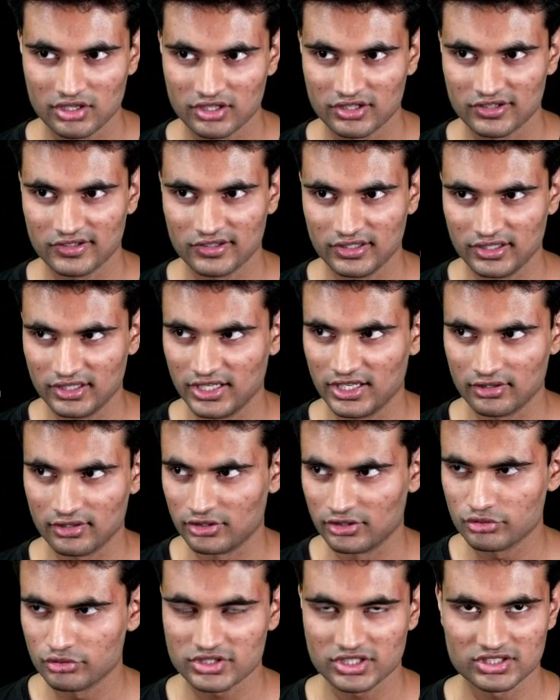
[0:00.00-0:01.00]

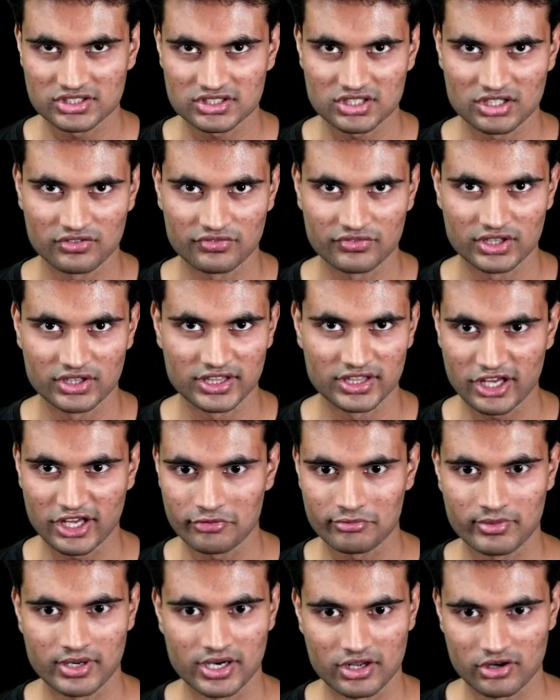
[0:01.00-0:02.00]
stuff in
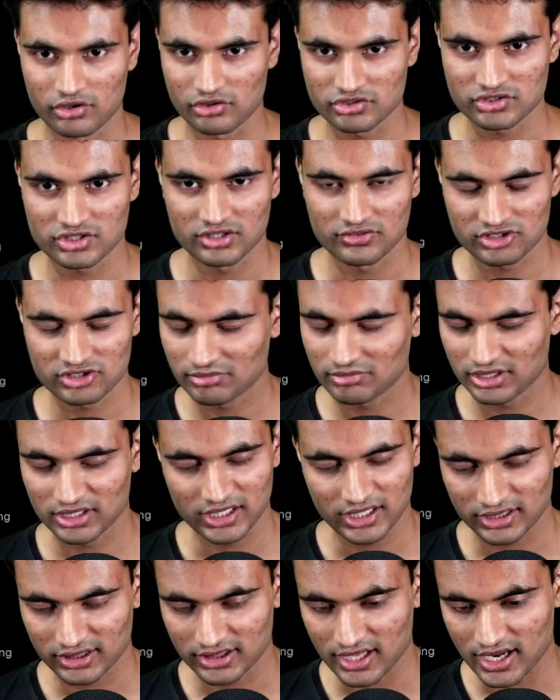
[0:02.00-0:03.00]
navbar or stuff, something
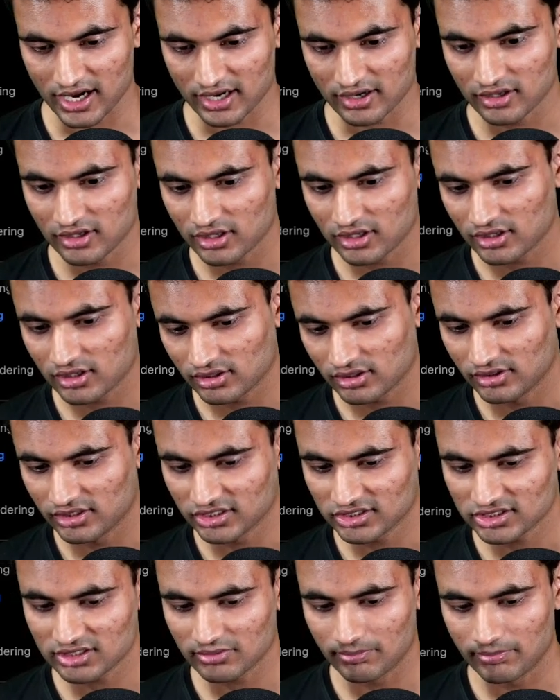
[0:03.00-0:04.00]
like that, this
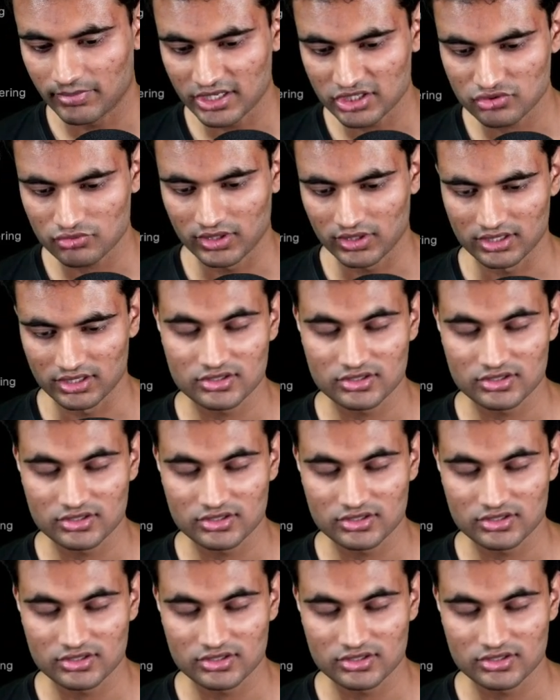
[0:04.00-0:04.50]
is the best way.